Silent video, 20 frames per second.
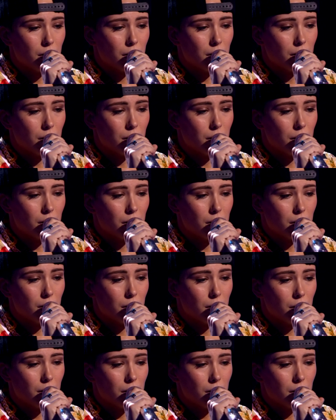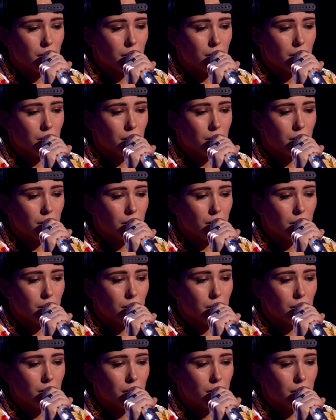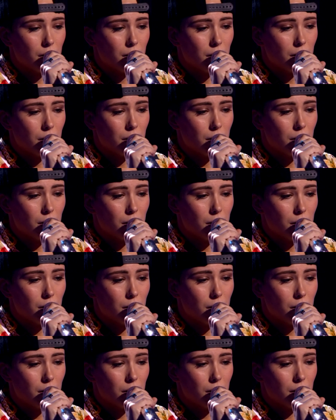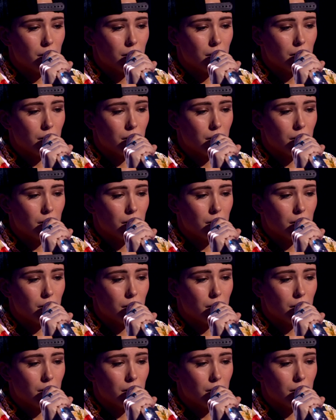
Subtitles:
[no speech]